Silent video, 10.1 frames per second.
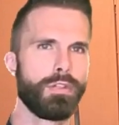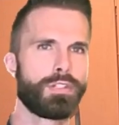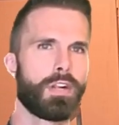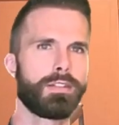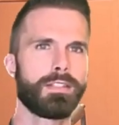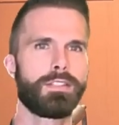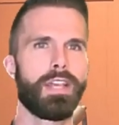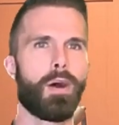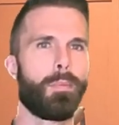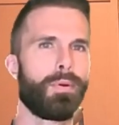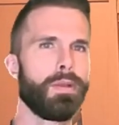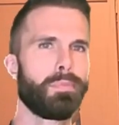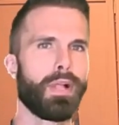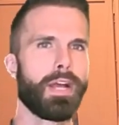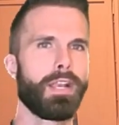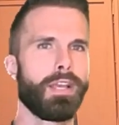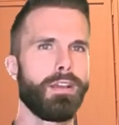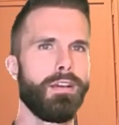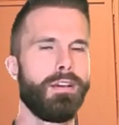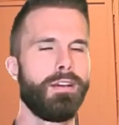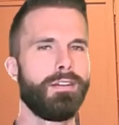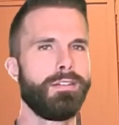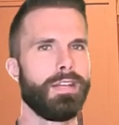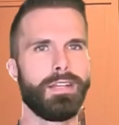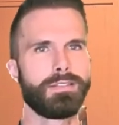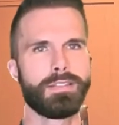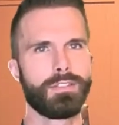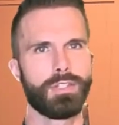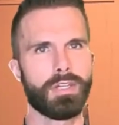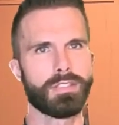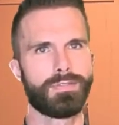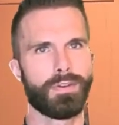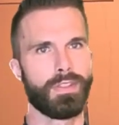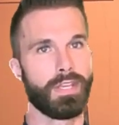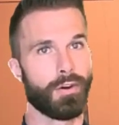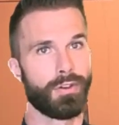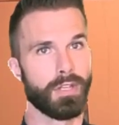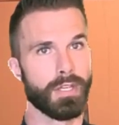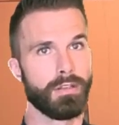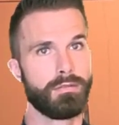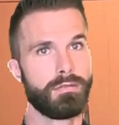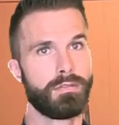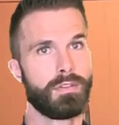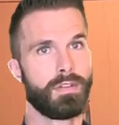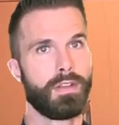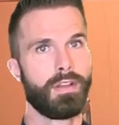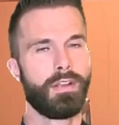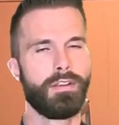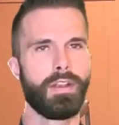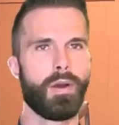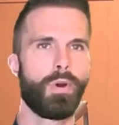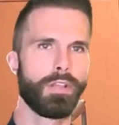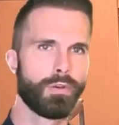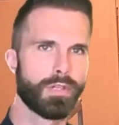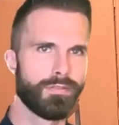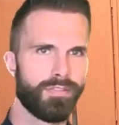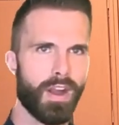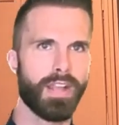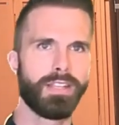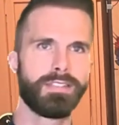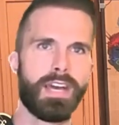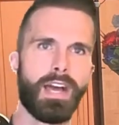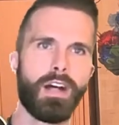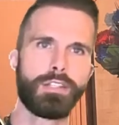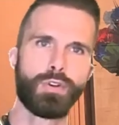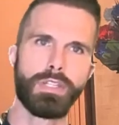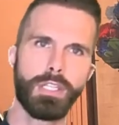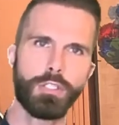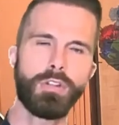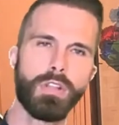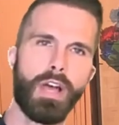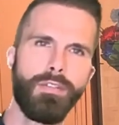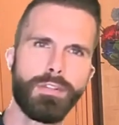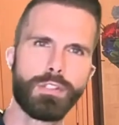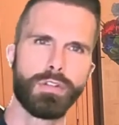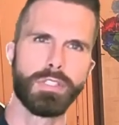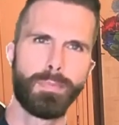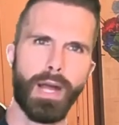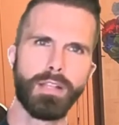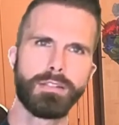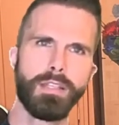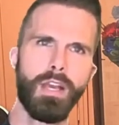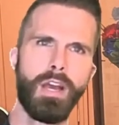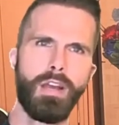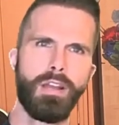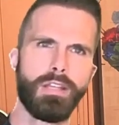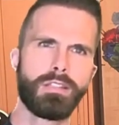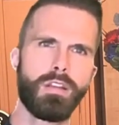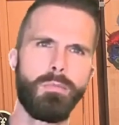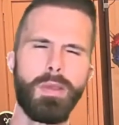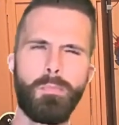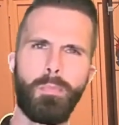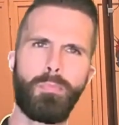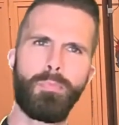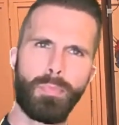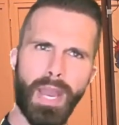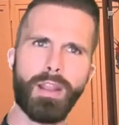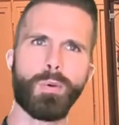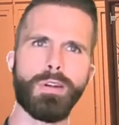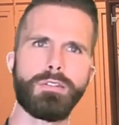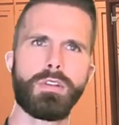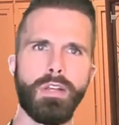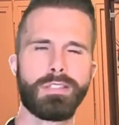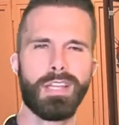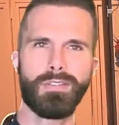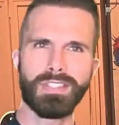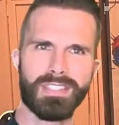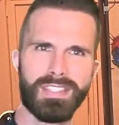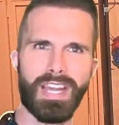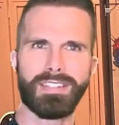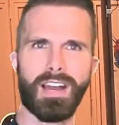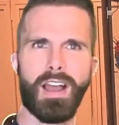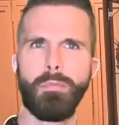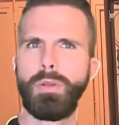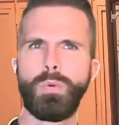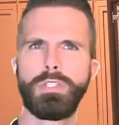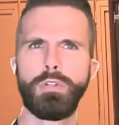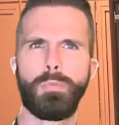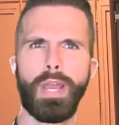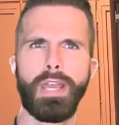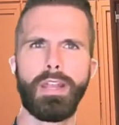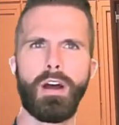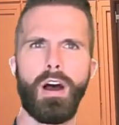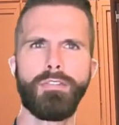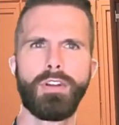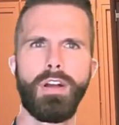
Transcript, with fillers: start to see how pre planning isn't just for the elderly. Now what you can find is that a traditional life insurance policy is gonna be backwards. Instead of a set time in which you pay it off,